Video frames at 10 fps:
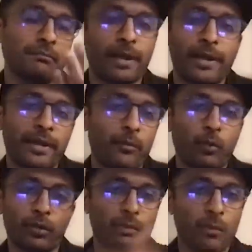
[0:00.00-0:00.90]
buy
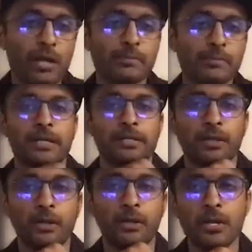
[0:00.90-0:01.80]
whatever they want. But
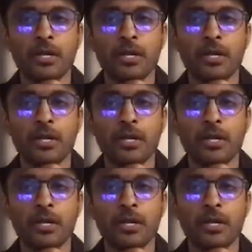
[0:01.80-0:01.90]
you know,